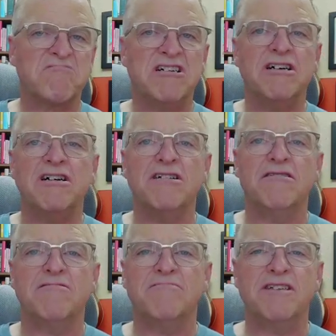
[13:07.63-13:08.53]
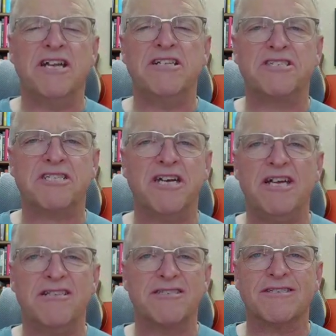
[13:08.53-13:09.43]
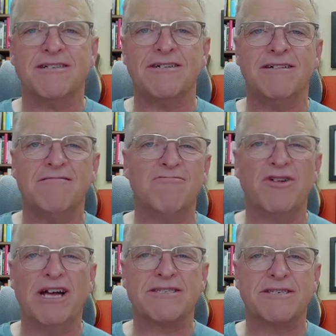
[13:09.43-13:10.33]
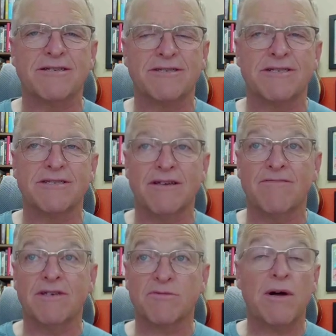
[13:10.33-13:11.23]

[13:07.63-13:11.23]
United States, we're not citizens of this?